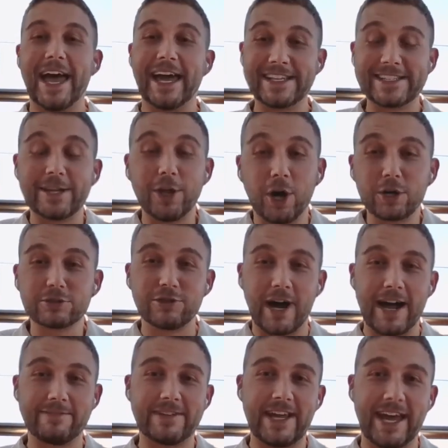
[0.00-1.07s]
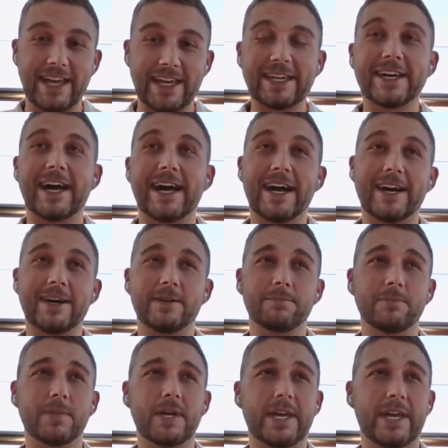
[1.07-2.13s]
it is a long drive day.
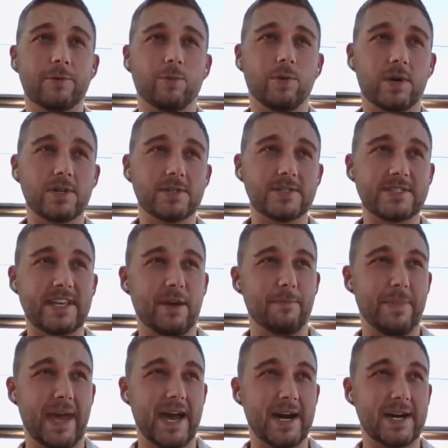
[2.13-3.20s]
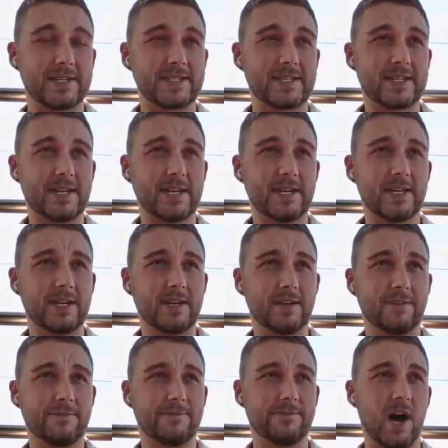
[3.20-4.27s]
Um, it was about
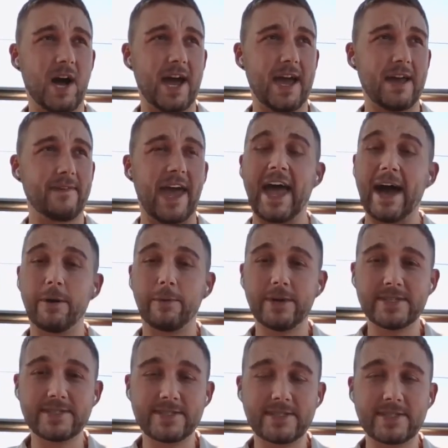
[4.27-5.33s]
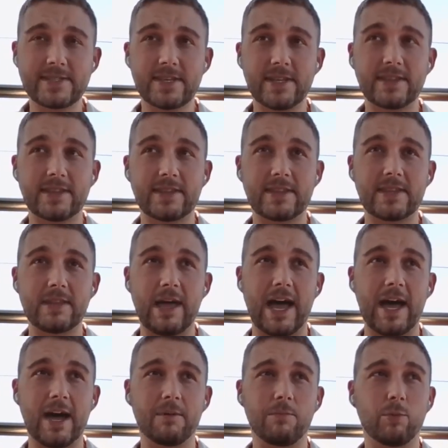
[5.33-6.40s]
five hours,
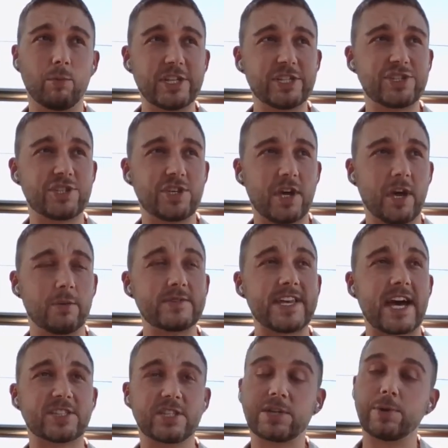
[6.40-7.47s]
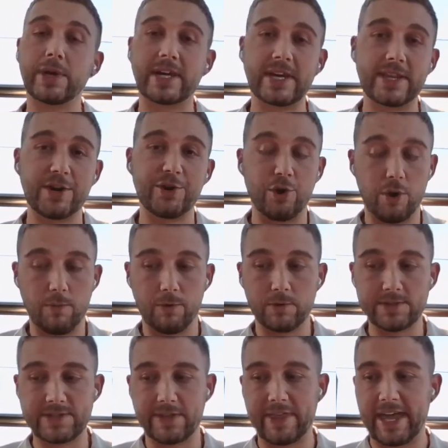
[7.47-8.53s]
uh, which it was actually quicker than
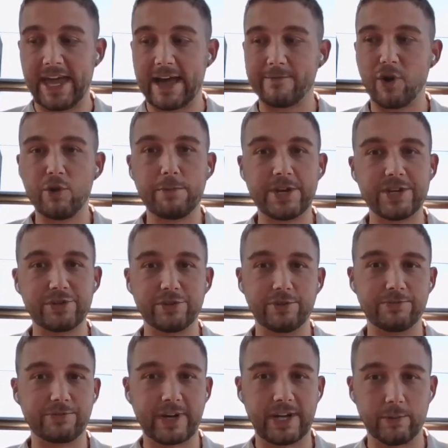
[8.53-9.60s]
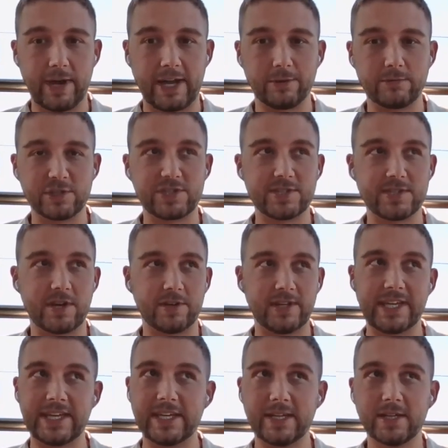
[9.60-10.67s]
normal. So they have opened a new freeway, which is
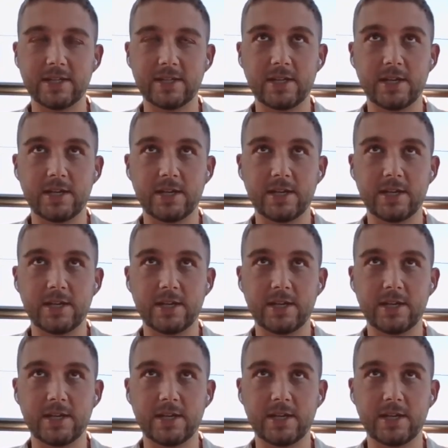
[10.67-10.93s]
only